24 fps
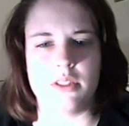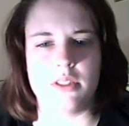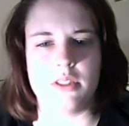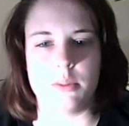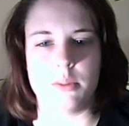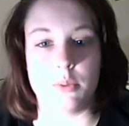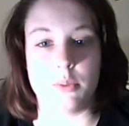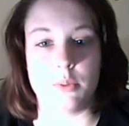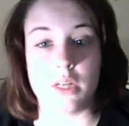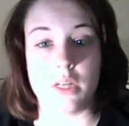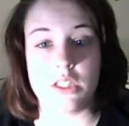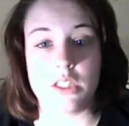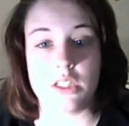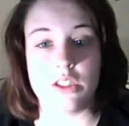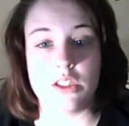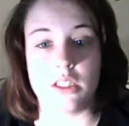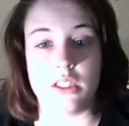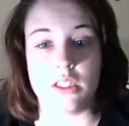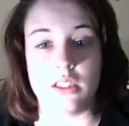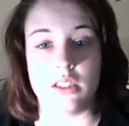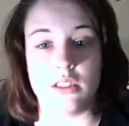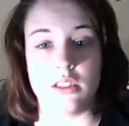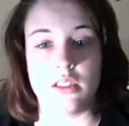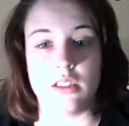
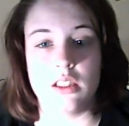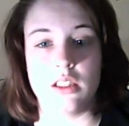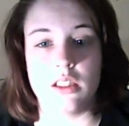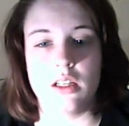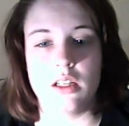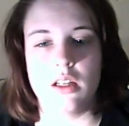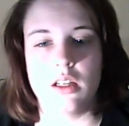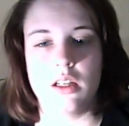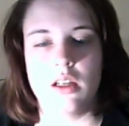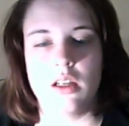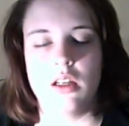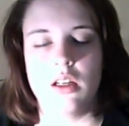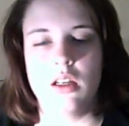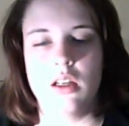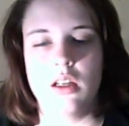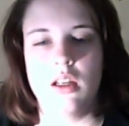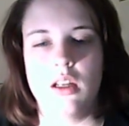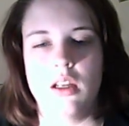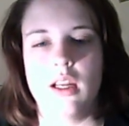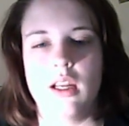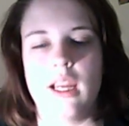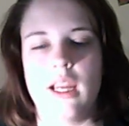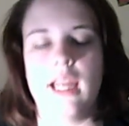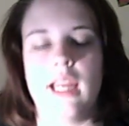depression.
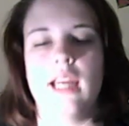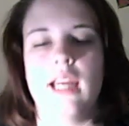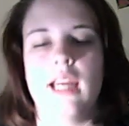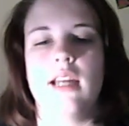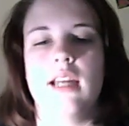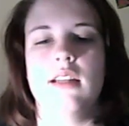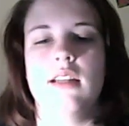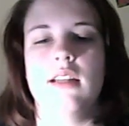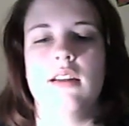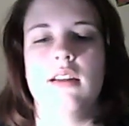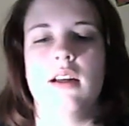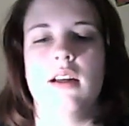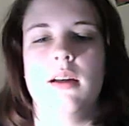And